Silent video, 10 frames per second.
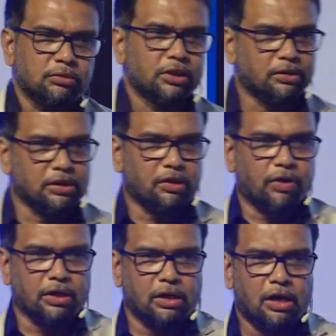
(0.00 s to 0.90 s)
This is
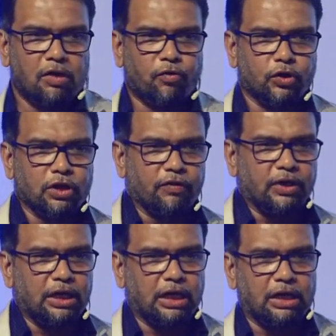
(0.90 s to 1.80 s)
our photograph of the
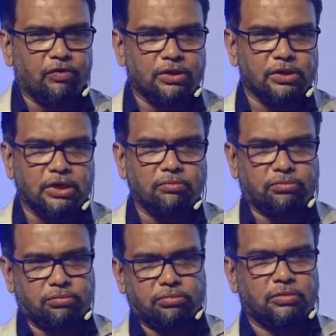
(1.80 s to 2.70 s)
heat recovery system.
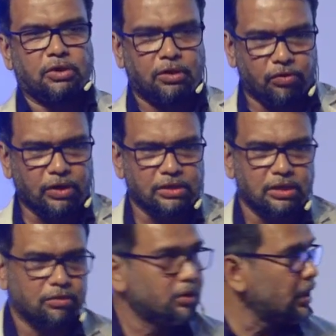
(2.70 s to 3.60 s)
You can see,
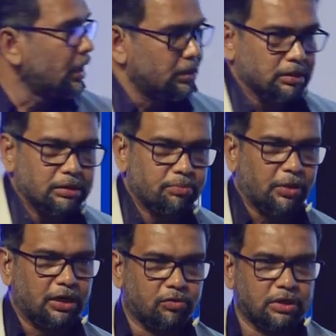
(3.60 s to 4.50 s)
though I cannot
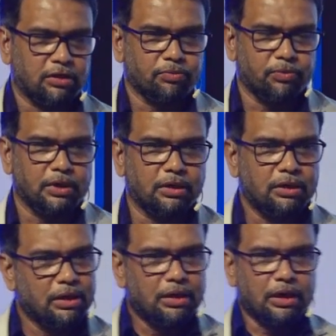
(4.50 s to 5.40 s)
point out that printer.
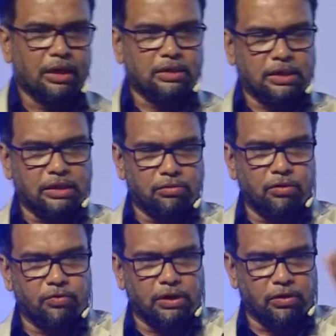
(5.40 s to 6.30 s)
Yeah, it has
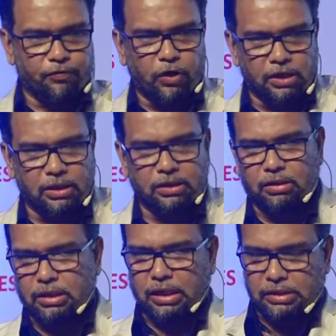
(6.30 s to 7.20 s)
the effluent. The
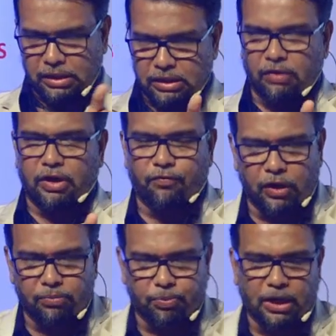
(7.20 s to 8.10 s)
right side is our
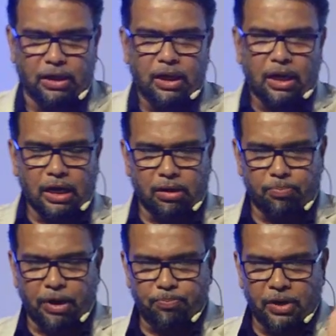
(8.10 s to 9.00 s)
effluent
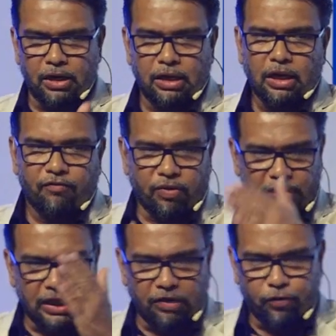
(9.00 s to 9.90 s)
pulp mill. From there,
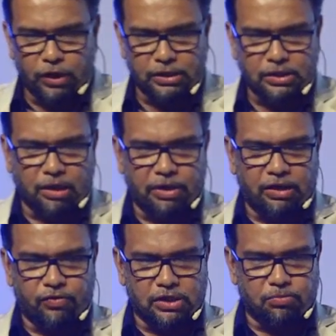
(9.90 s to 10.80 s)
the effluent is coming,
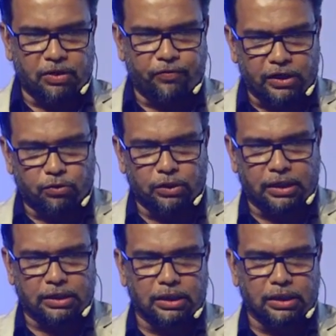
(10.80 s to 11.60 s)
which has been fed to that